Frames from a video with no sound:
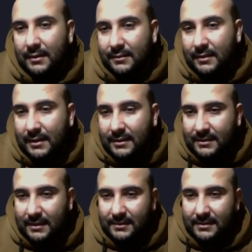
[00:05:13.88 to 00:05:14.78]
the
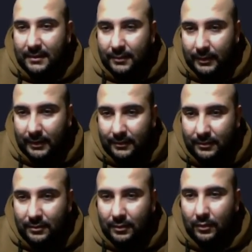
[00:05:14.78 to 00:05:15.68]
instance that you need.
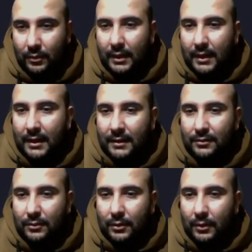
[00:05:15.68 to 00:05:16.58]
So at
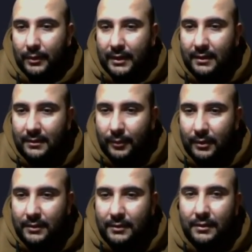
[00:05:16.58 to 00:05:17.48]
your own
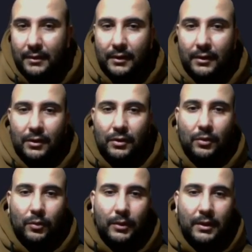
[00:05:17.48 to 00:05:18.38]
endpoint, you
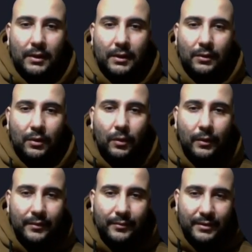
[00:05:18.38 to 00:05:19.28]
will know
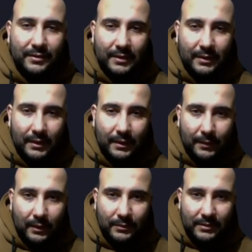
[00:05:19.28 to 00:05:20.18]
everything
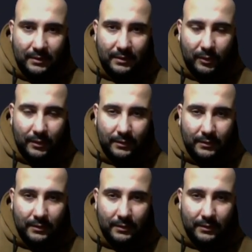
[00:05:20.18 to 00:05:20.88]
about the endpoint.